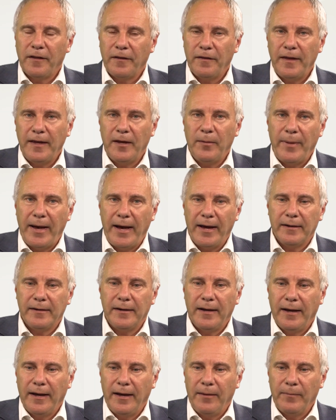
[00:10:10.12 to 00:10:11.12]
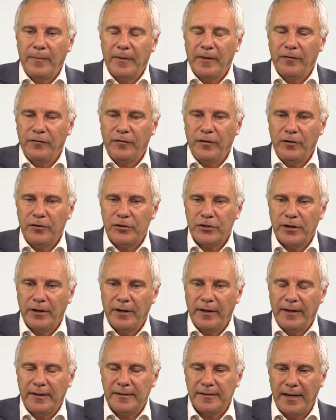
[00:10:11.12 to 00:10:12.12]
The thing about the
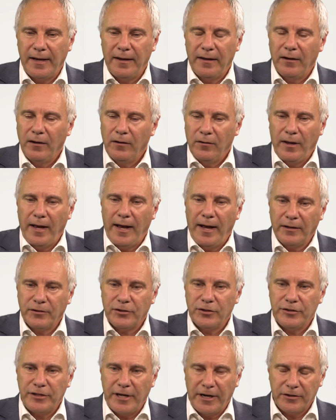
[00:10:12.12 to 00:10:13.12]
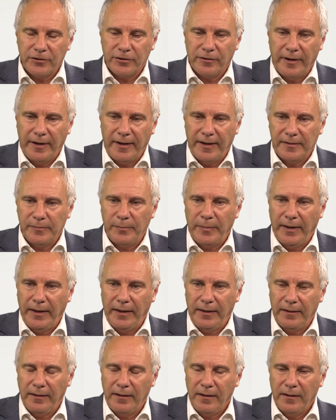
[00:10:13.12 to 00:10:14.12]
future is that our trajectory has
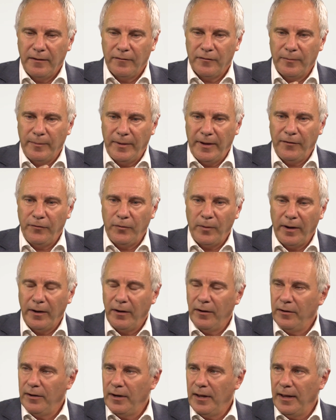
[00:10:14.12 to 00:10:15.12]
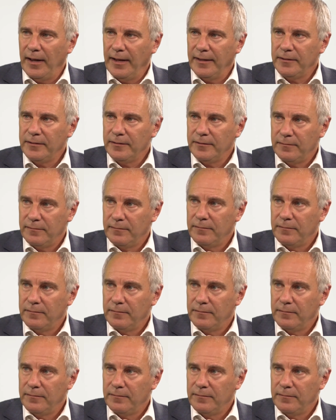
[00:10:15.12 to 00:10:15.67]
been from FY09,